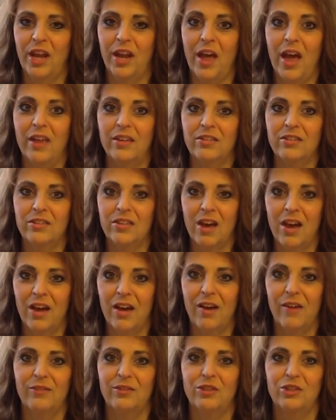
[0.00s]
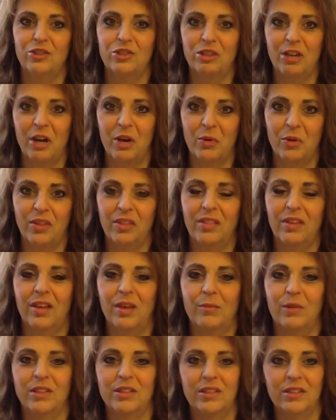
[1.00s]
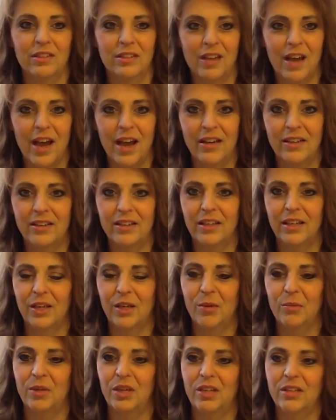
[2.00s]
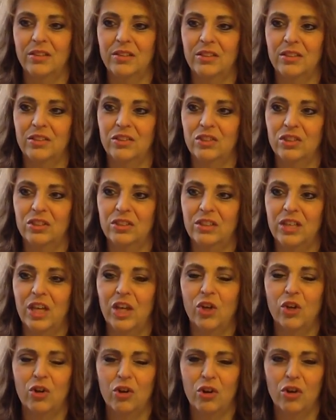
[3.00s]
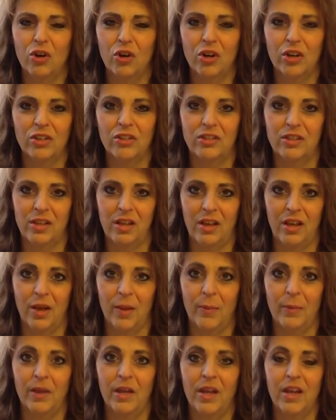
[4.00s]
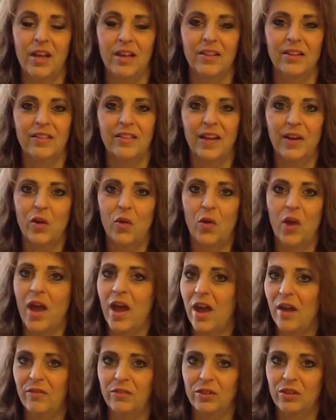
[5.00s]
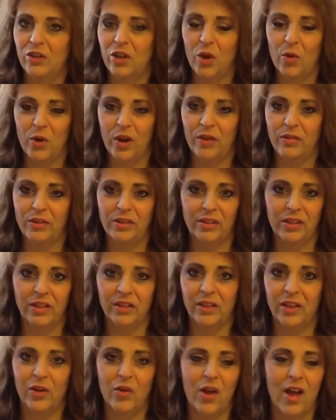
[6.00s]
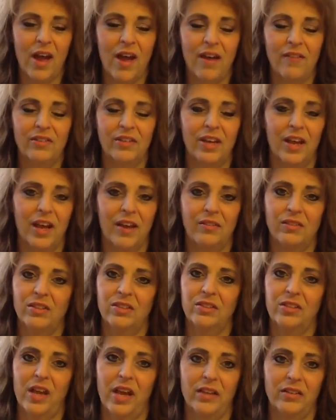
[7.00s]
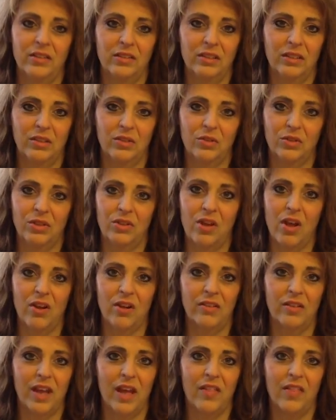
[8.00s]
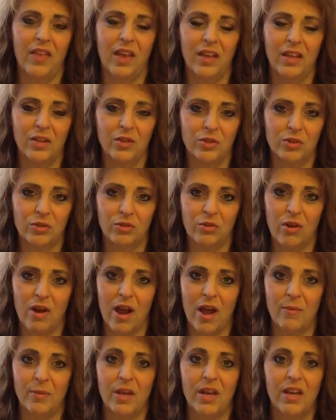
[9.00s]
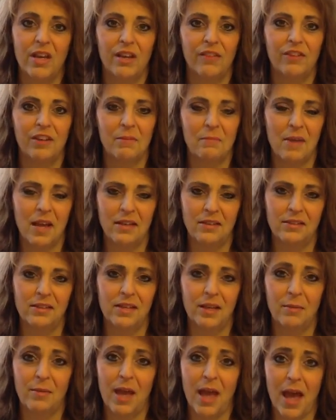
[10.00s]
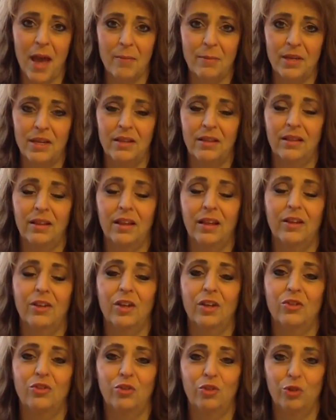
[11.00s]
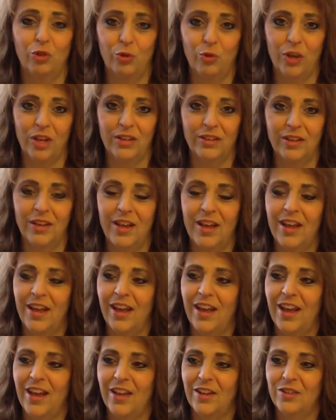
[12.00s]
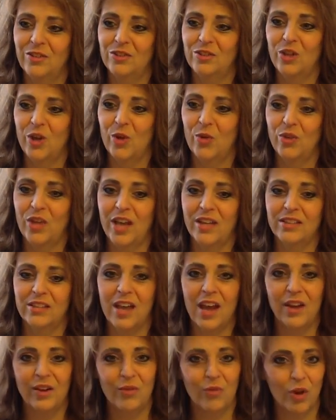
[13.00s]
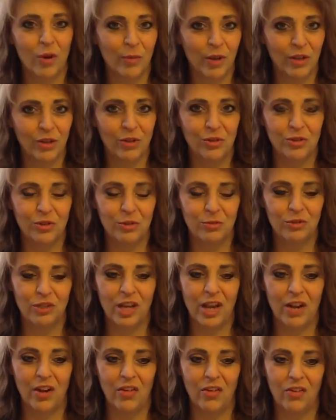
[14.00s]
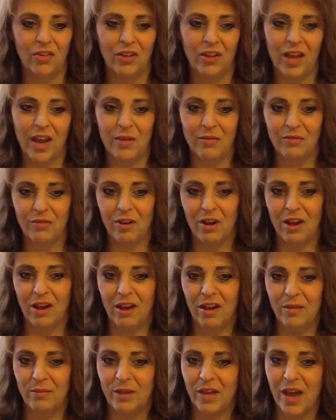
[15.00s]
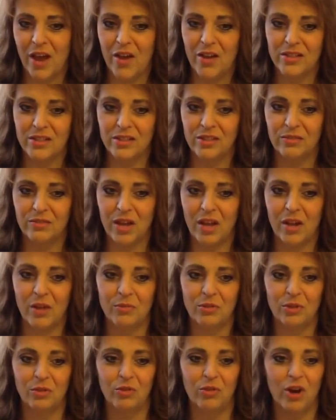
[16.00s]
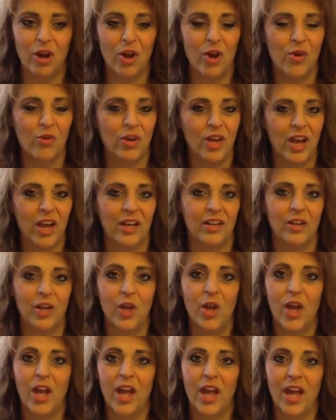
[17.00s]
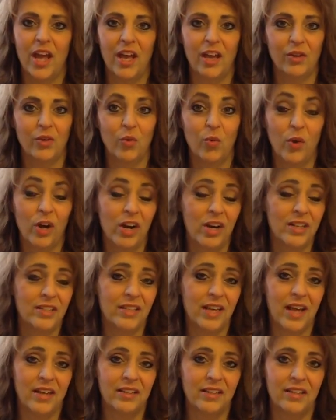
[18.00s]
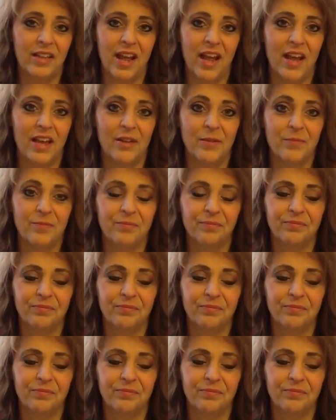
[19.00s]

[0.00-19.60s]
And I love to share with them and to guide them and to just encourage them that they don't have to know everything. They don't have to have design skills and all of that. They can scrap. If it makes them happy, then do it. And so that's kind of where my YouTube channel came from, how it's developed and grown, and where it's at today.